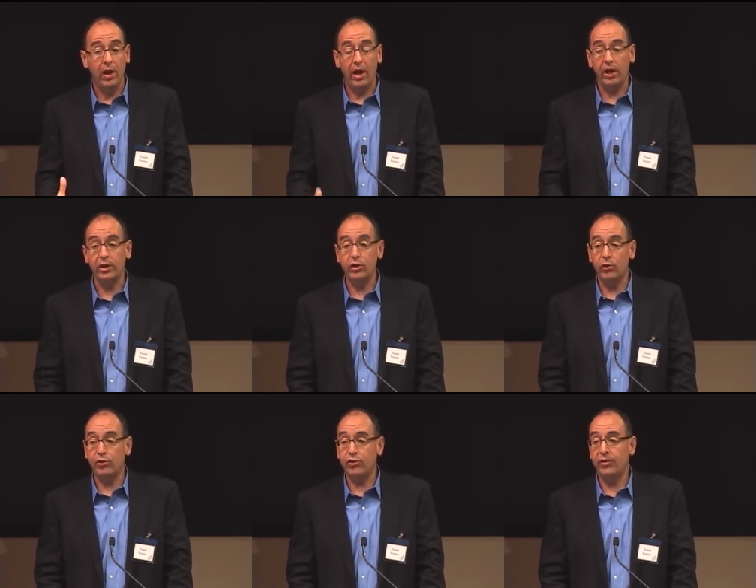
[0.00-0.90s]
uh,
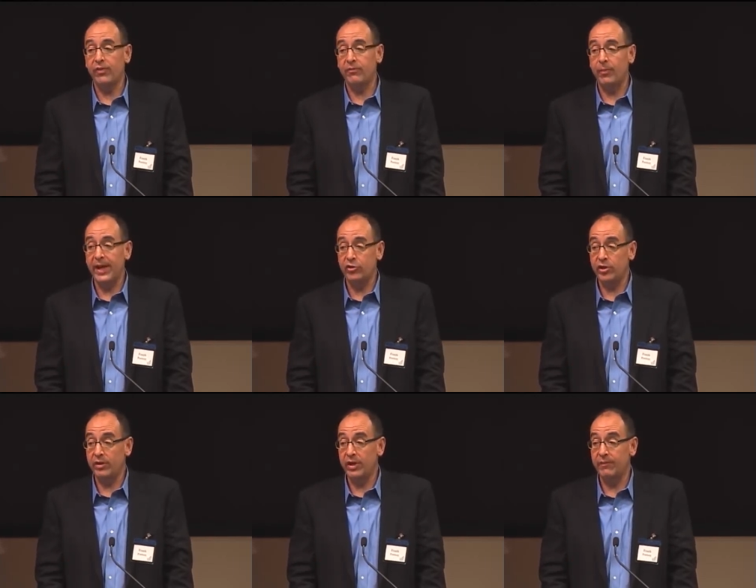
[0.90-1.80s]
uses of information
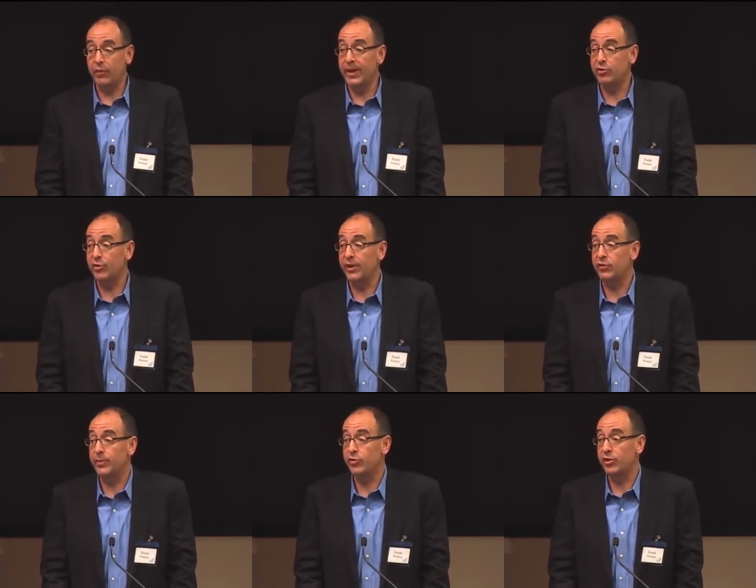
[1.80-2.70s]
and information
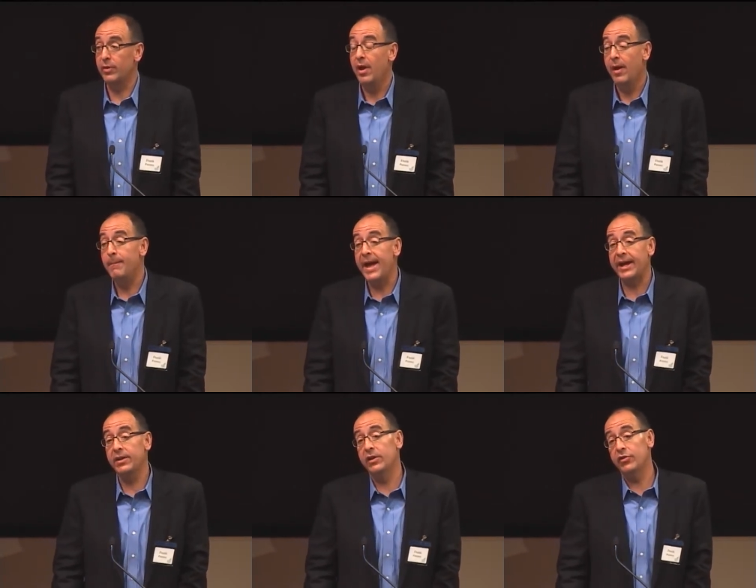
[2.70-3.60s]
transmission
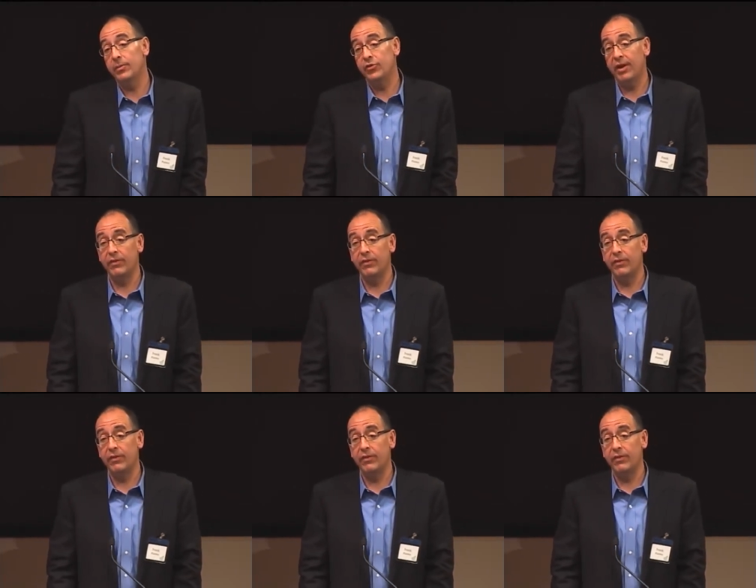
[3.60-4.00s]
mechanisms have